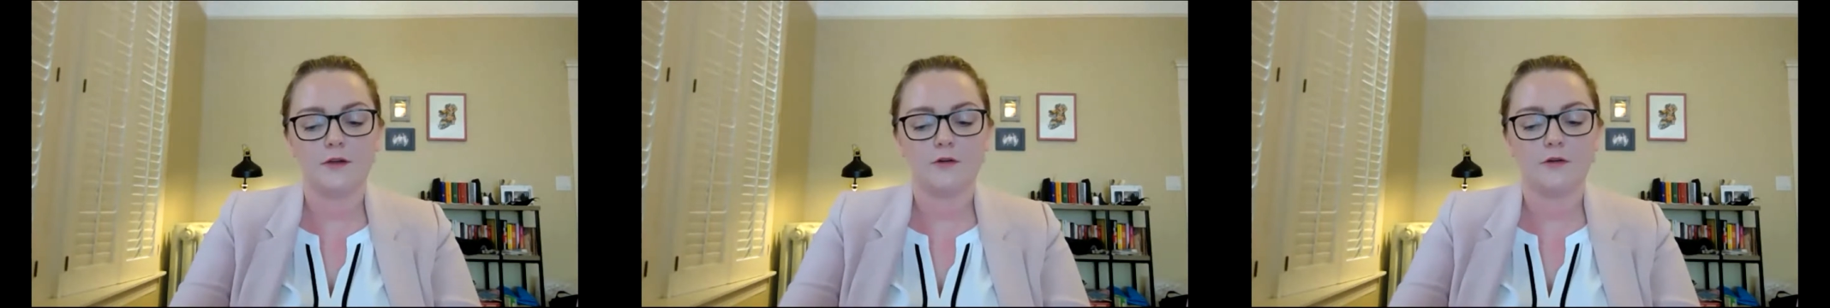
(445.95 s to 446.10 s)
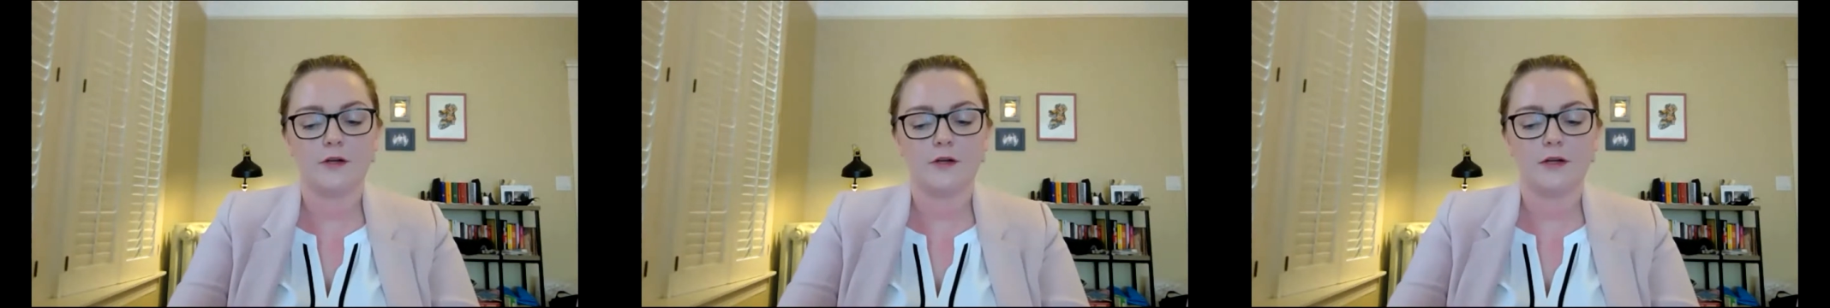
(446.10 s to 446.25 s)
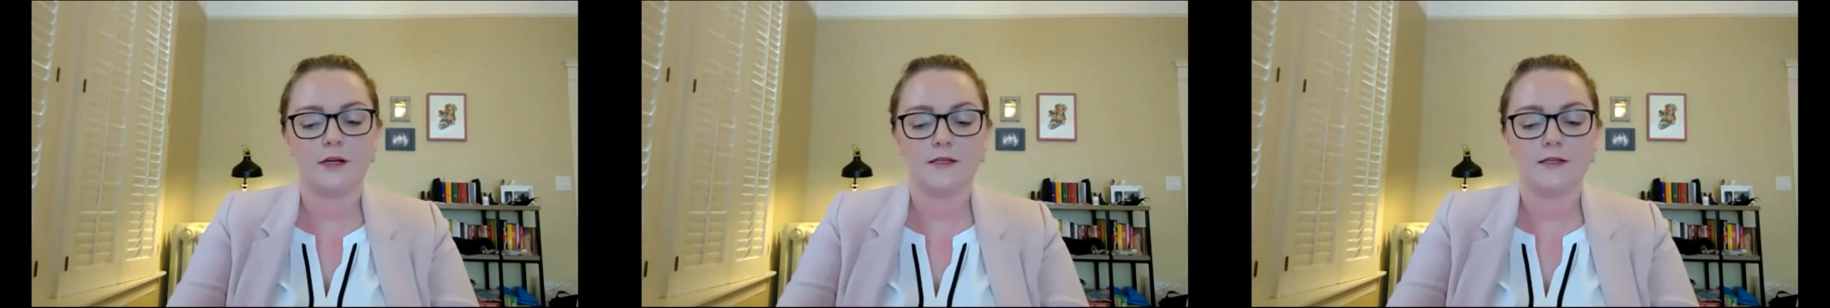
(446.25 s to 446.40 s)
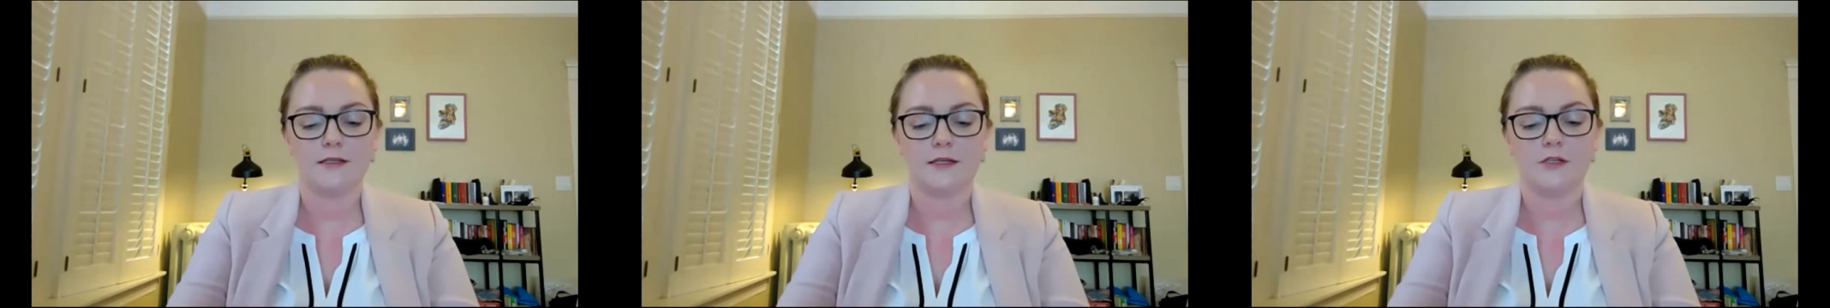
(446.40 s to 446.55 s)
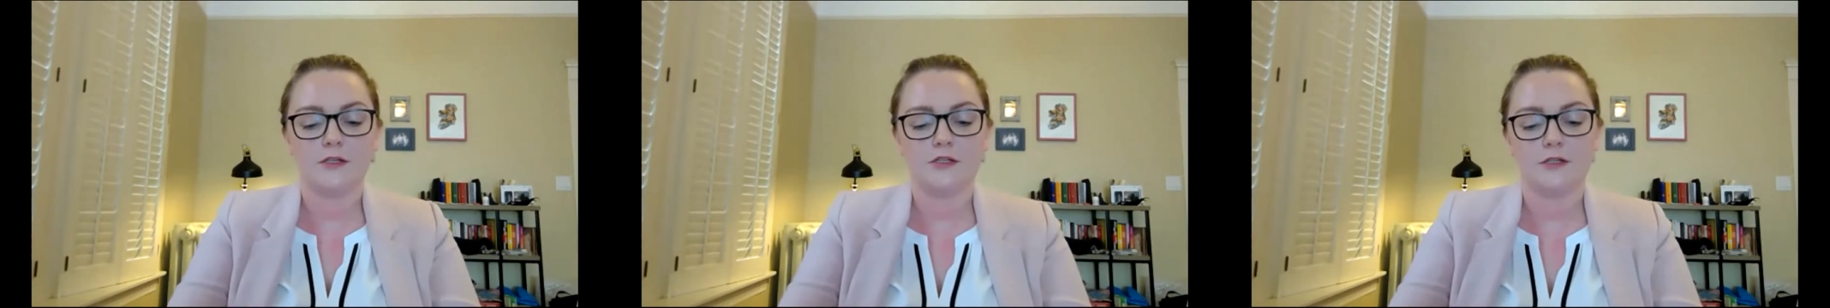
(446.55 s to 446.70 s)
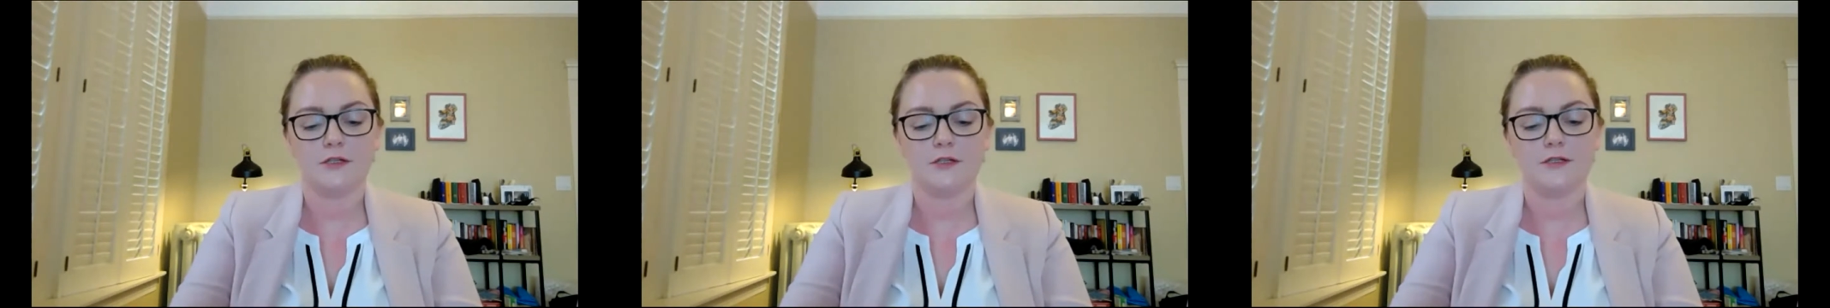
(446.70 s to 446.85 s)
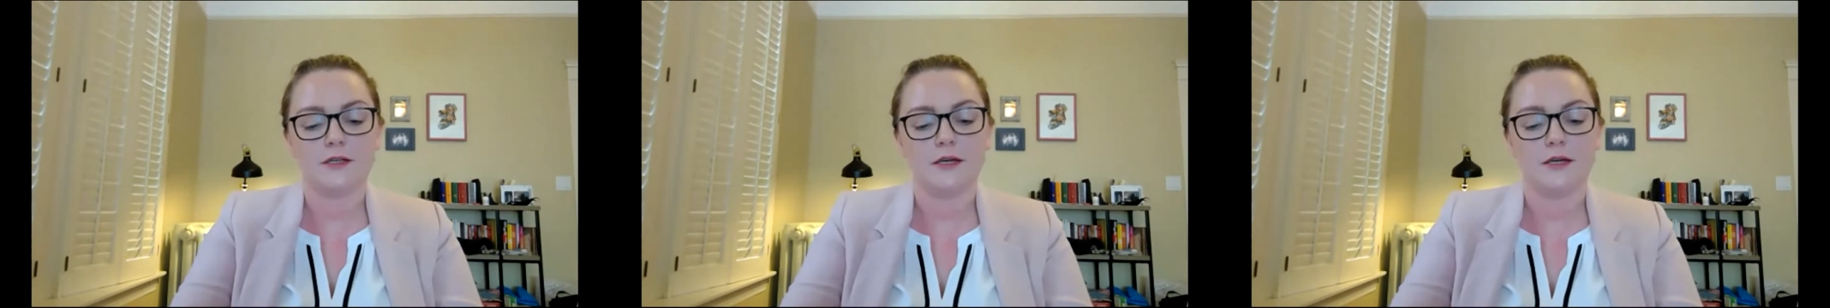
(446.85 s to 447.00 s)

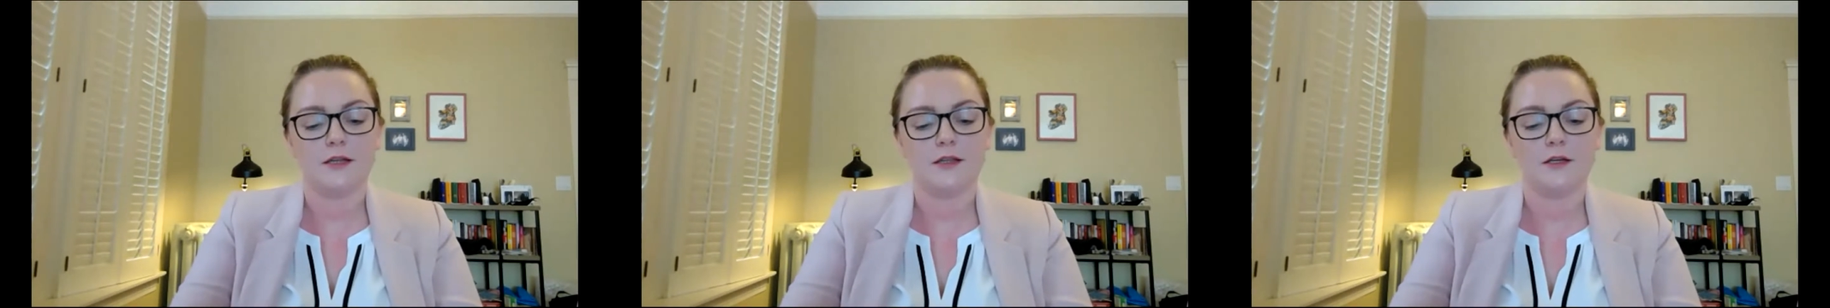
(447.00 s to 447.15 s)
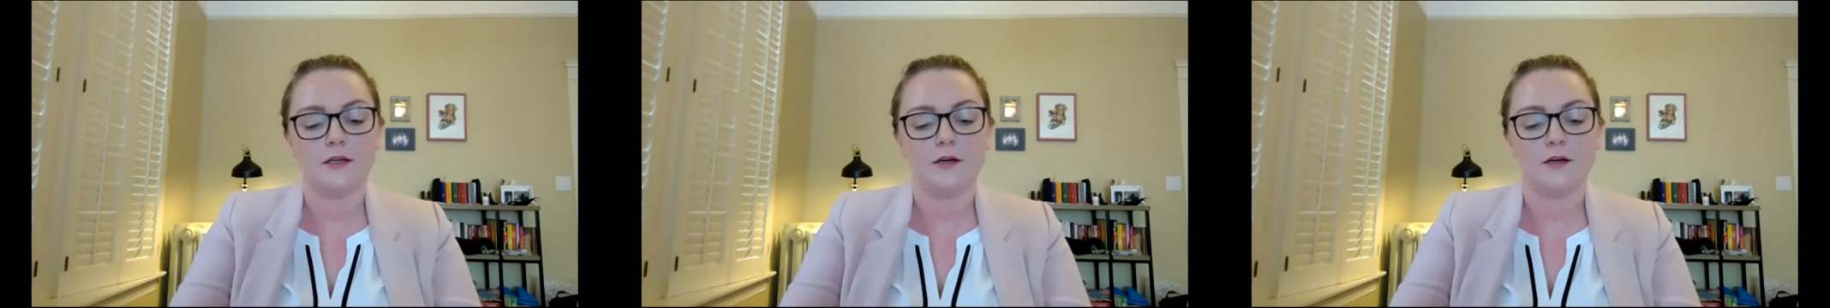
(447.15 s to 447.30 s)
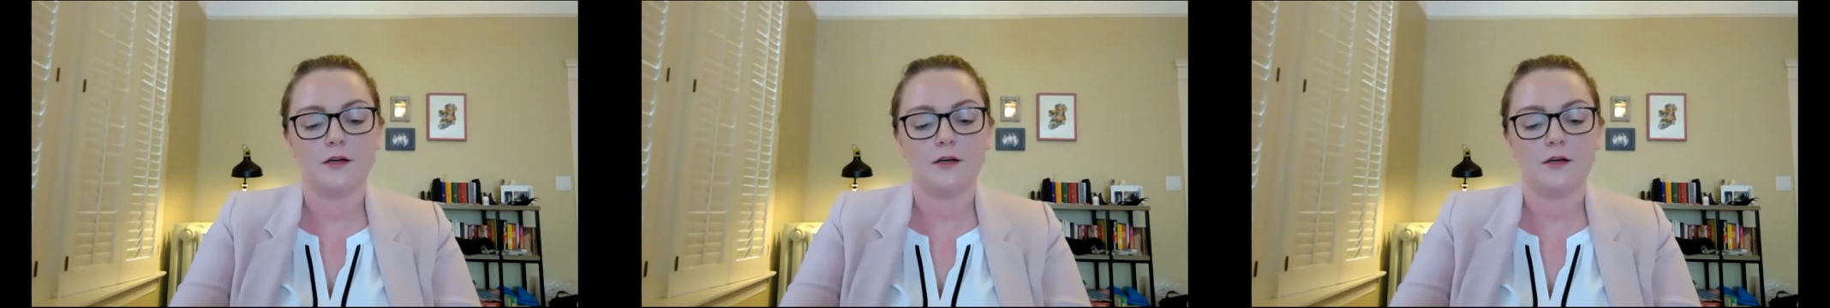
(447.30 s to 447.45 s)
organisations and the